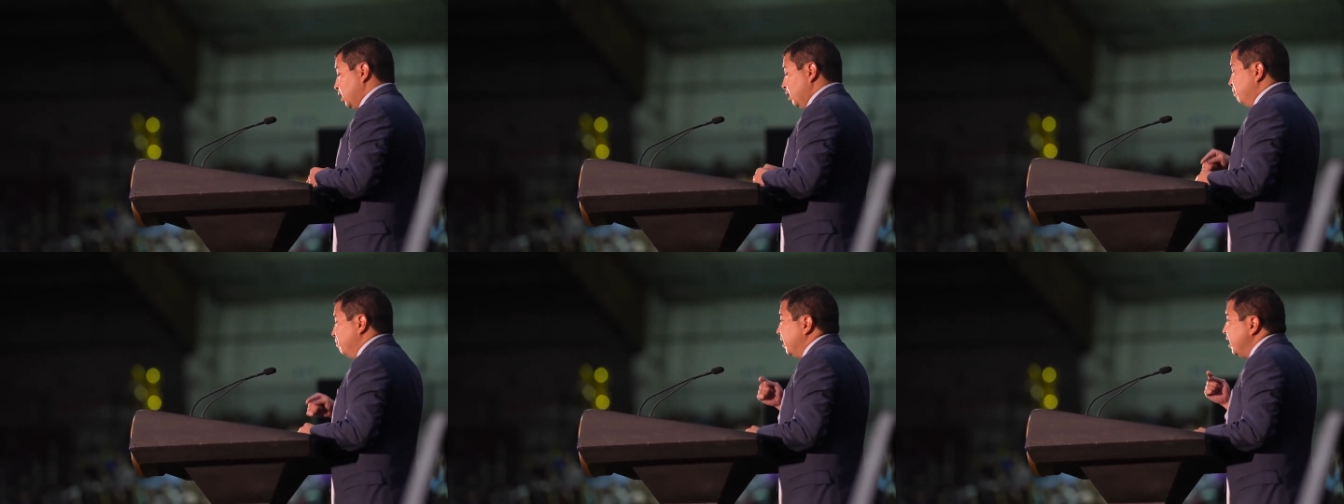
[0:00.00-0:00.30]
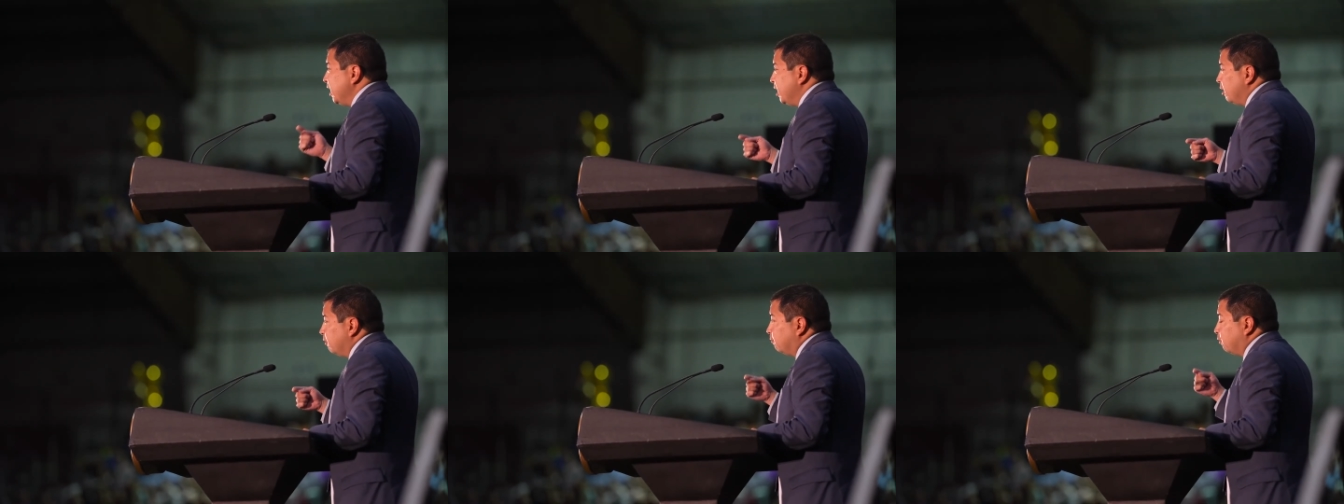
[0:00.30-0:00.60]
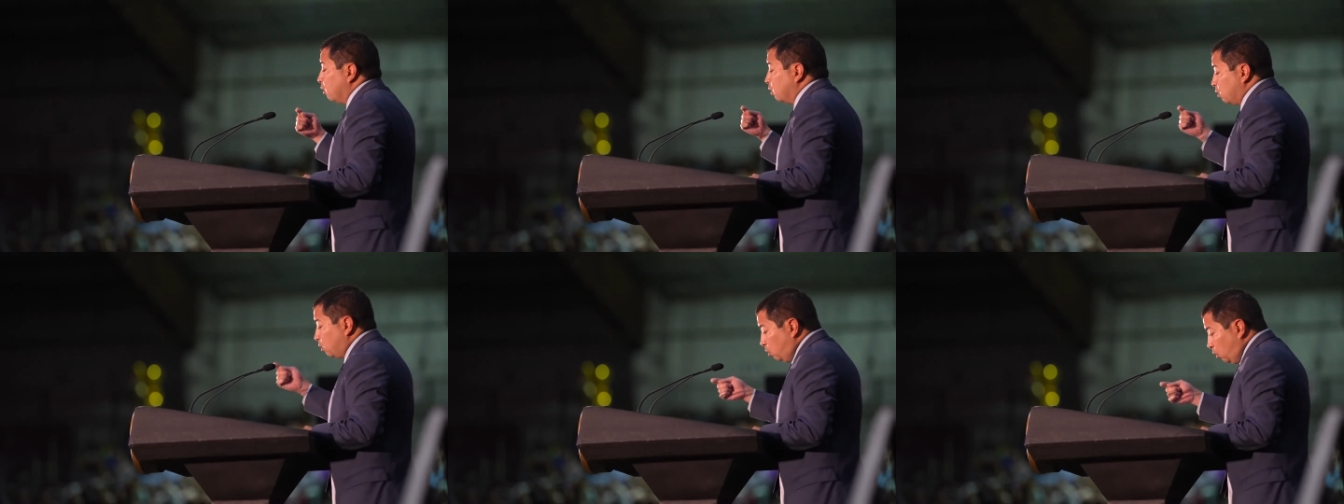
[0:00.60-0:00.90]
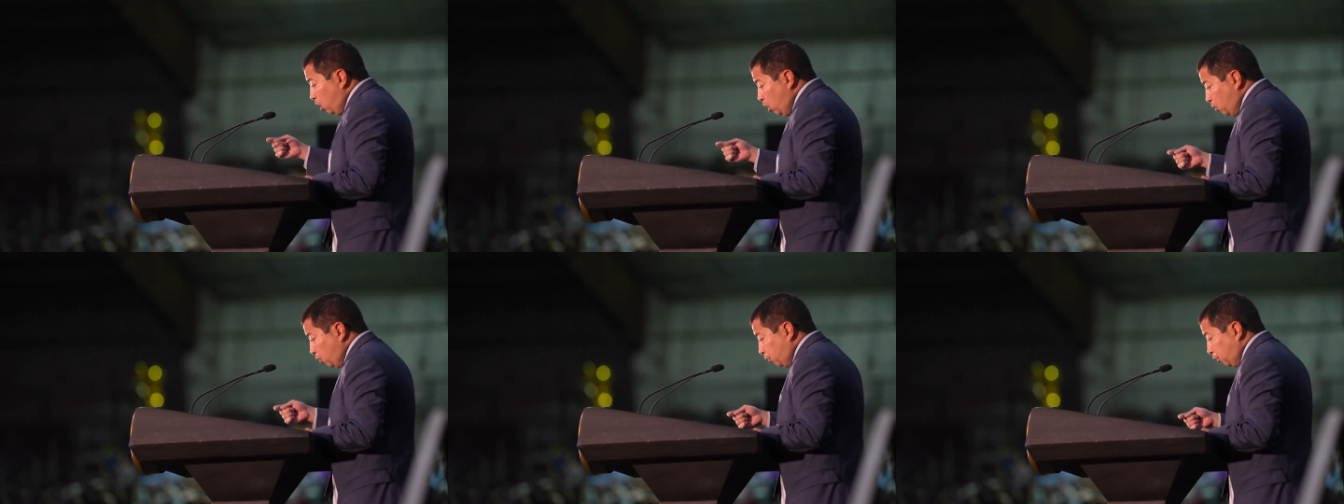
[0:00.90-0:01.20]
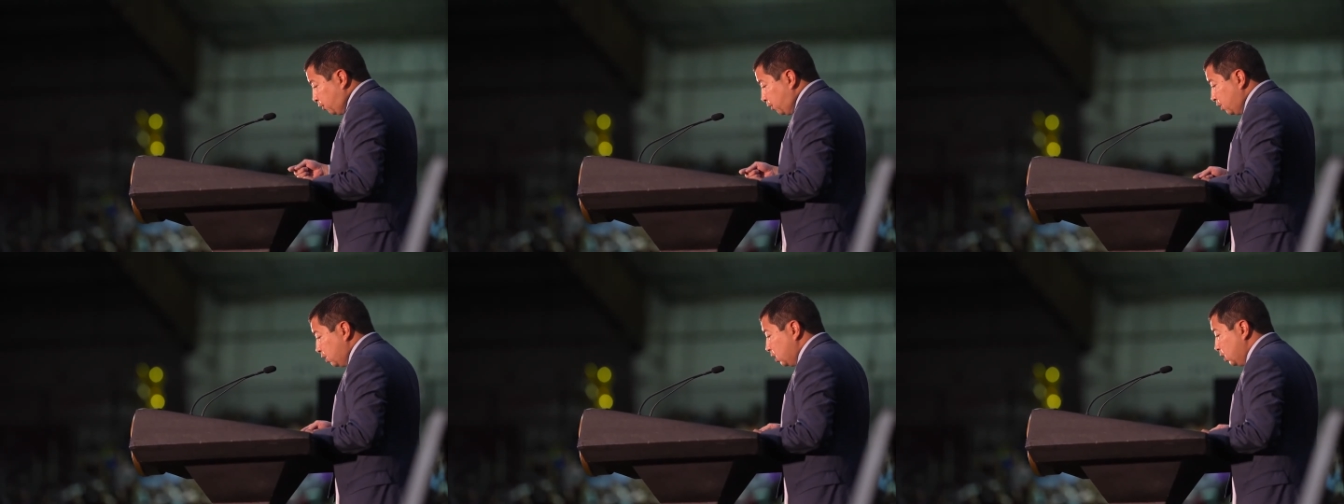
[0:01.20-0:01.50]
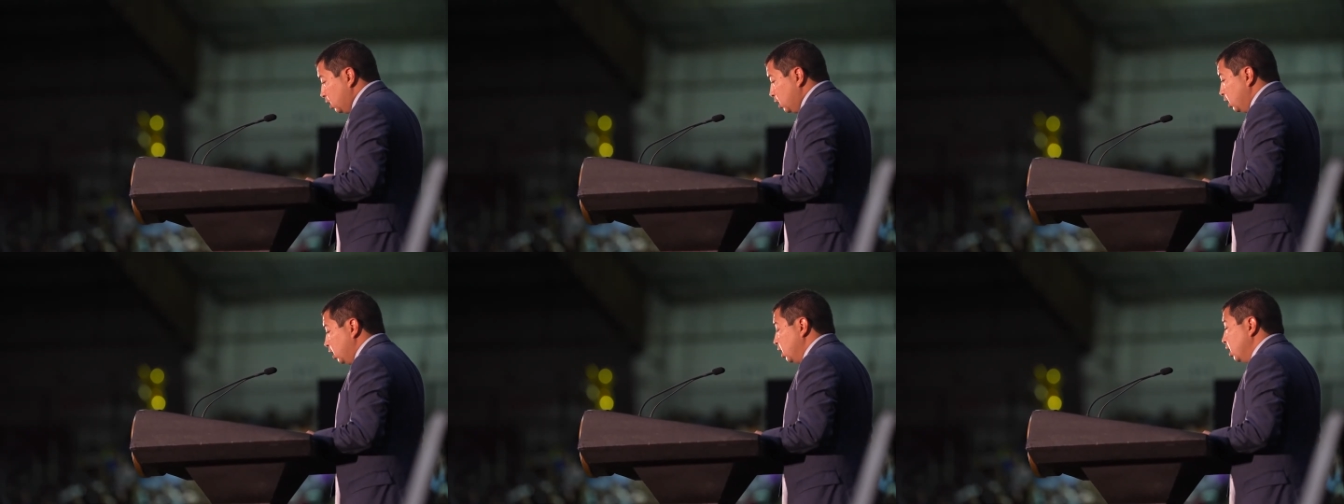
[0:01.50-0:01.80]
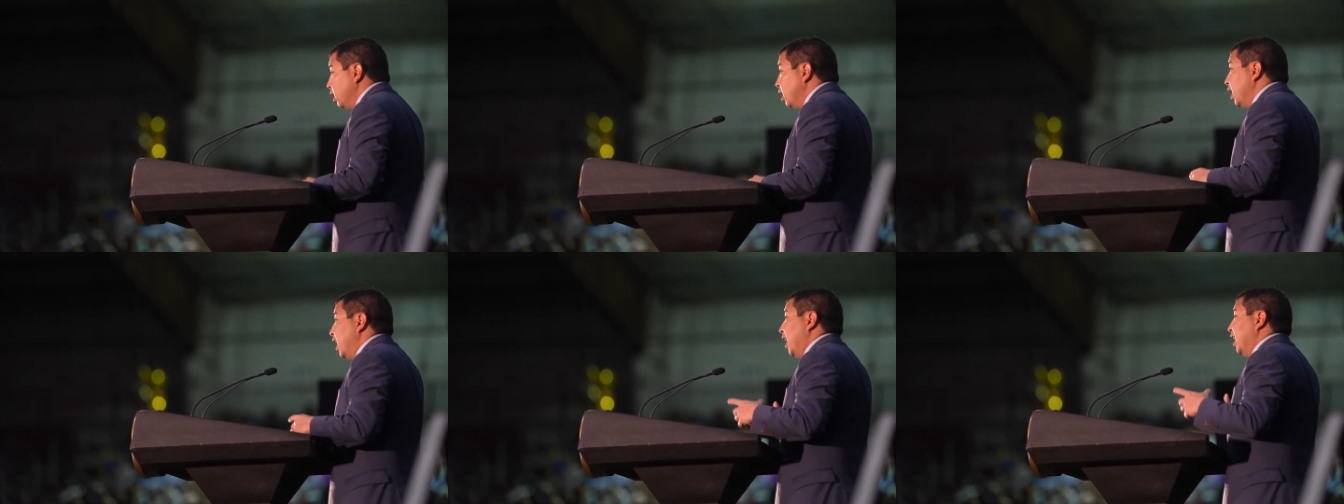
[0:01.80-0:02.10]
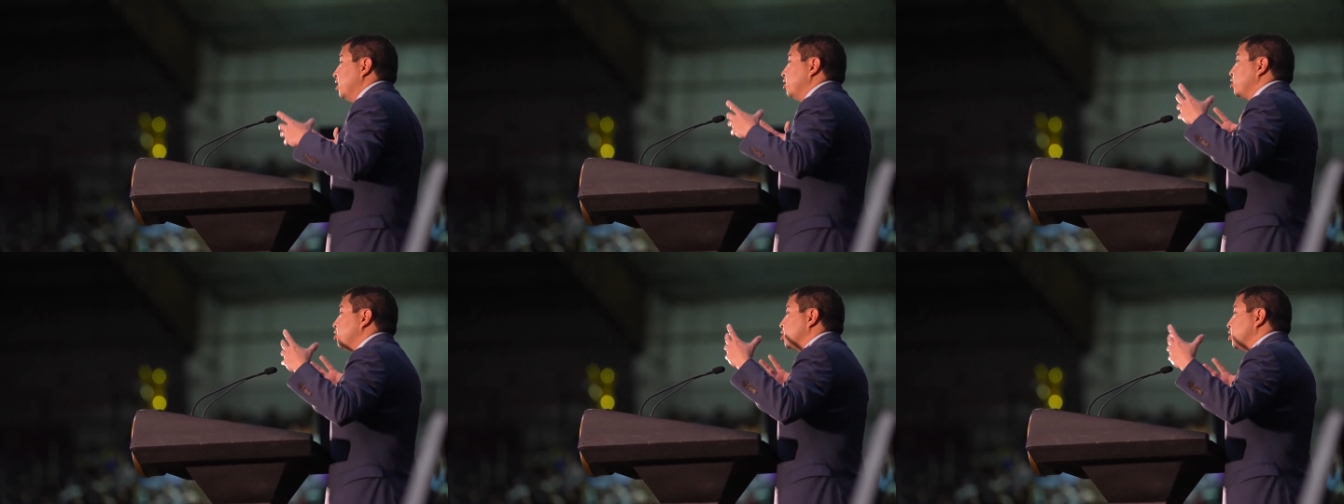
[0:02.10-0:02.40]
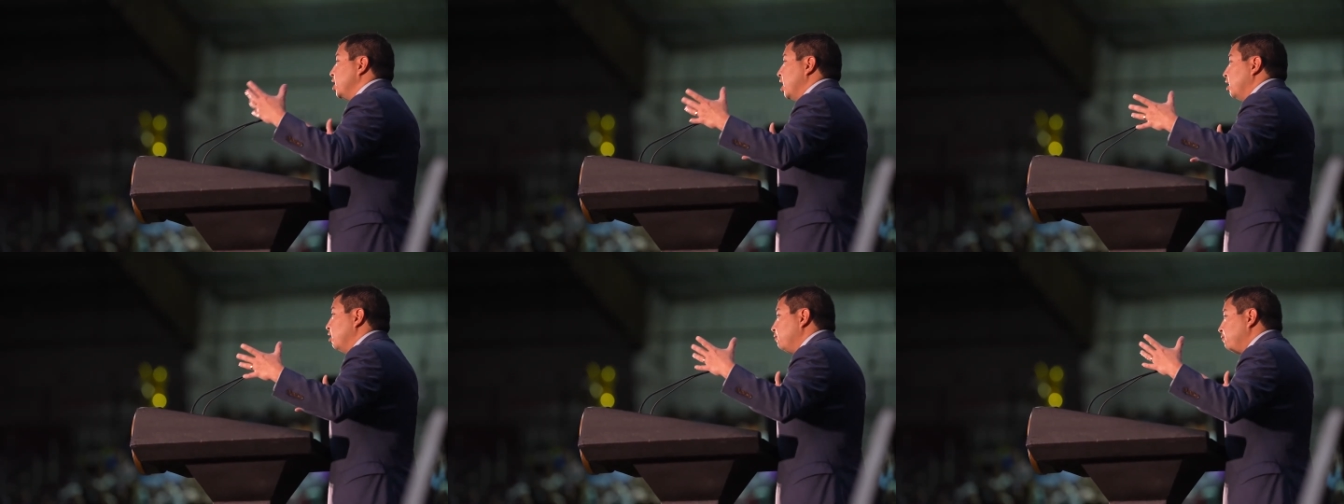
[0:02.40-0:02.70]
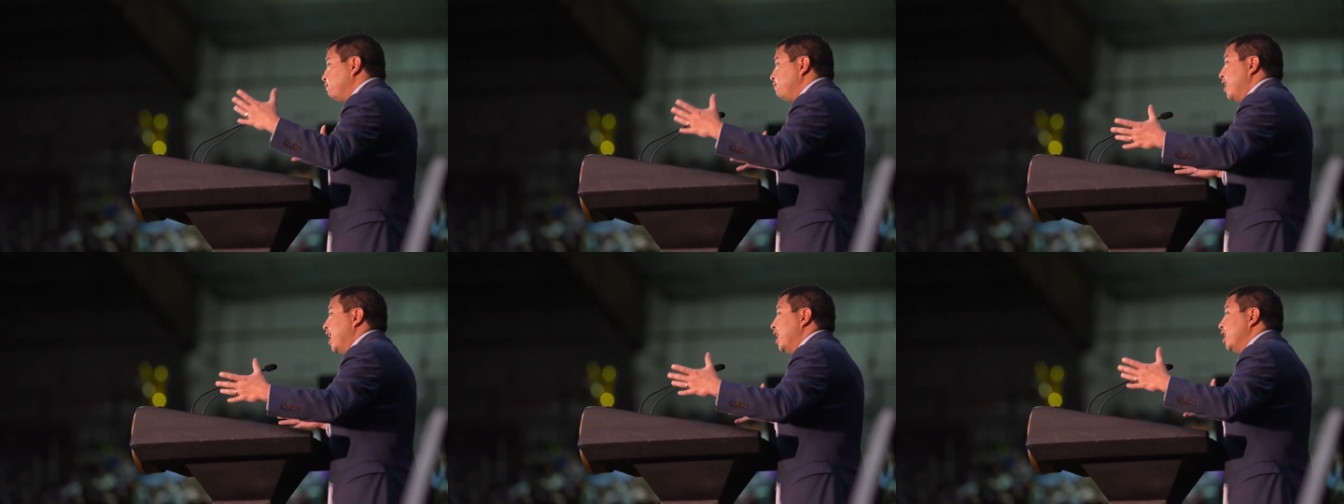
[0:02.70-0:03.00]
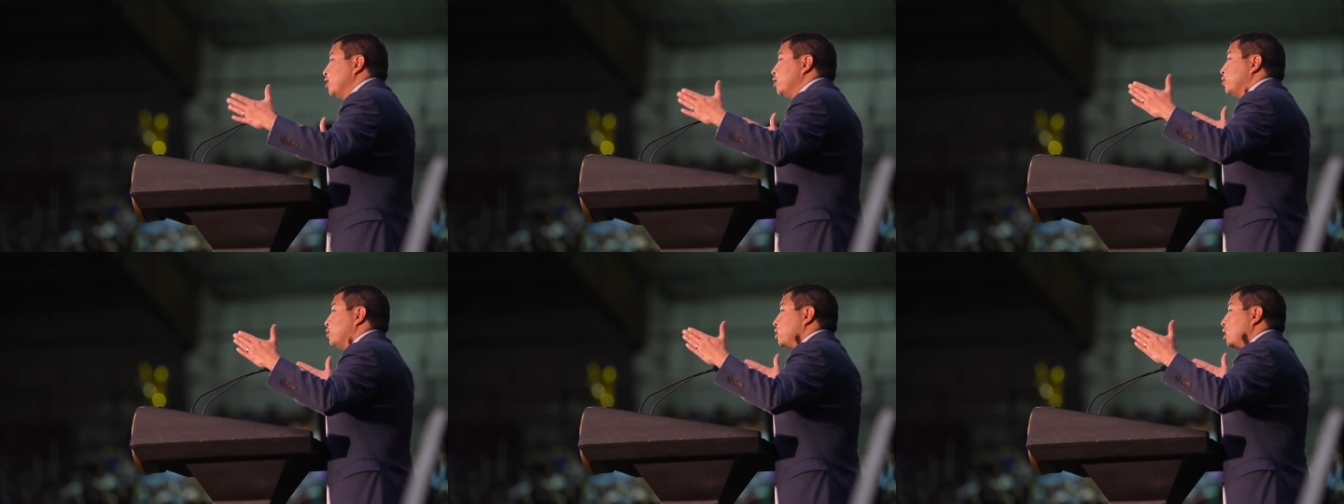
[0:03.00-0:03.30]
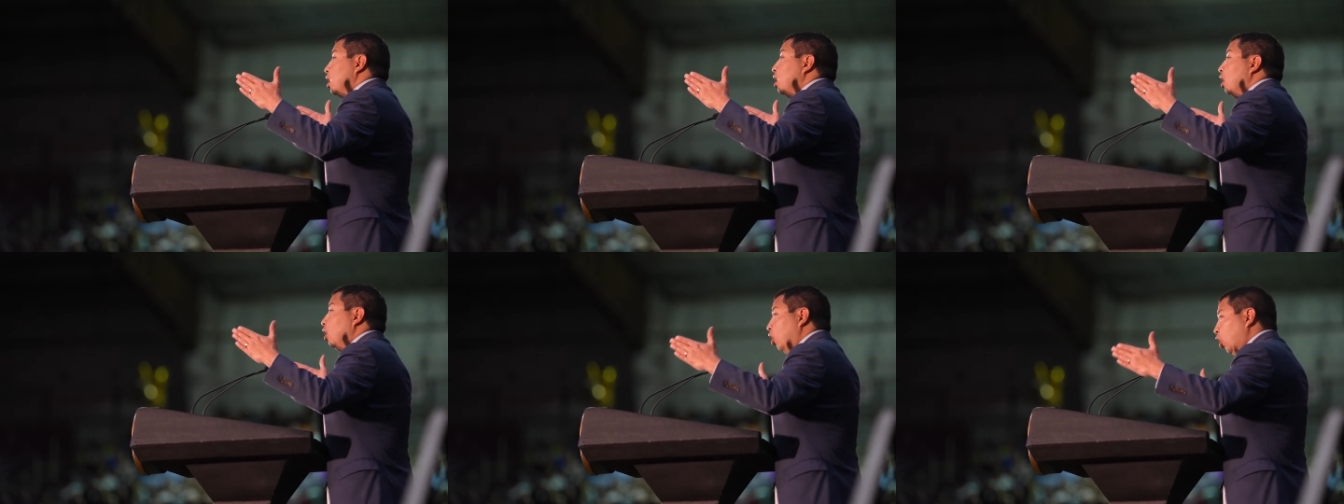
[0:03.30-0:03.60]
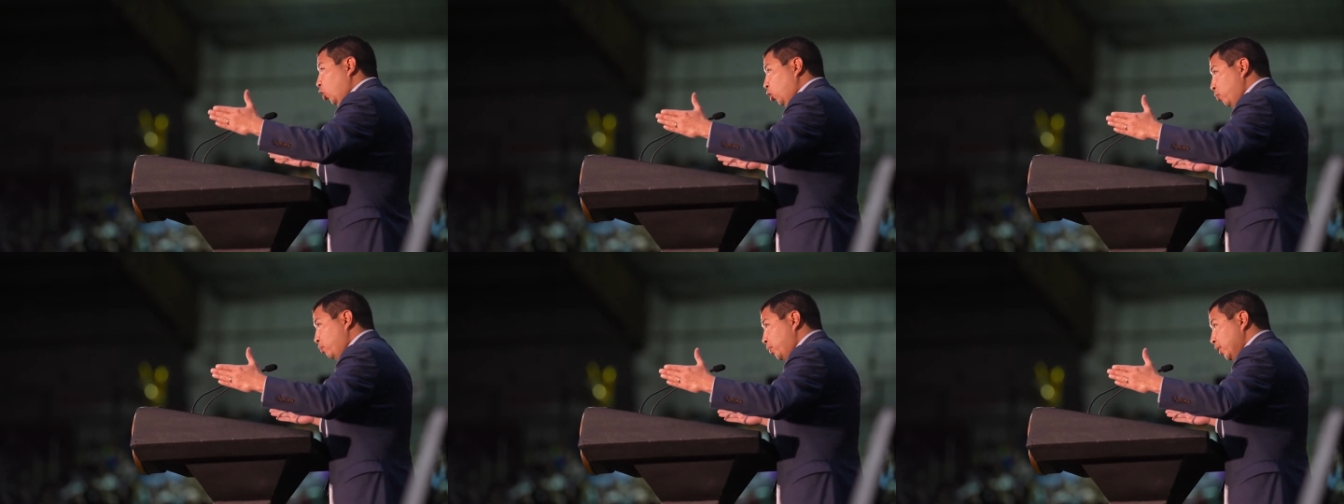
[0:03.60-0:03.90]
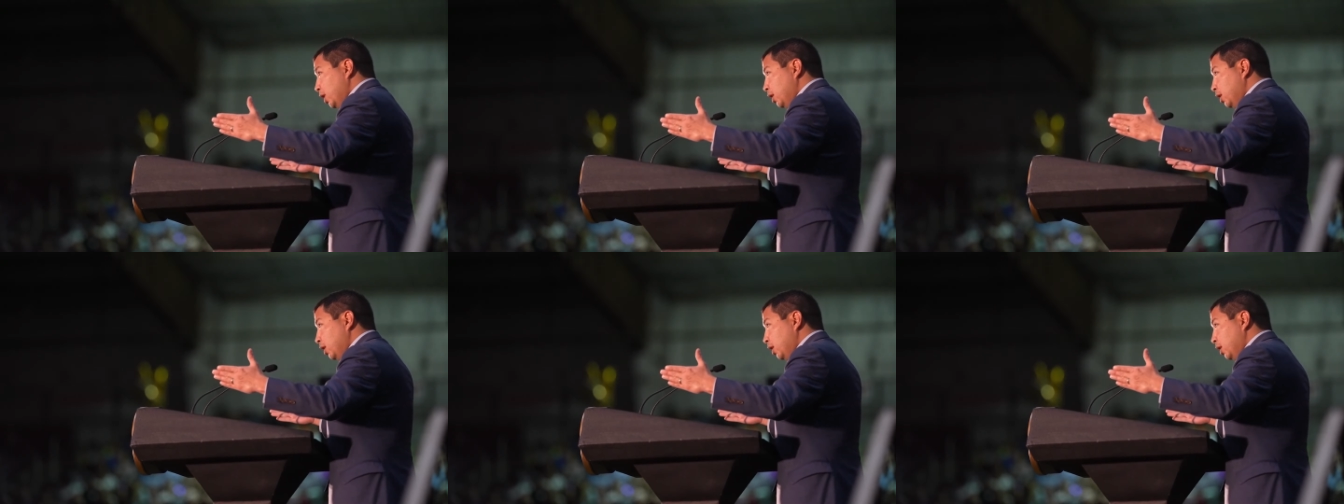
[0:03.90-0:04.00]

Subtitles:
meaningful growth, and steadfast hope.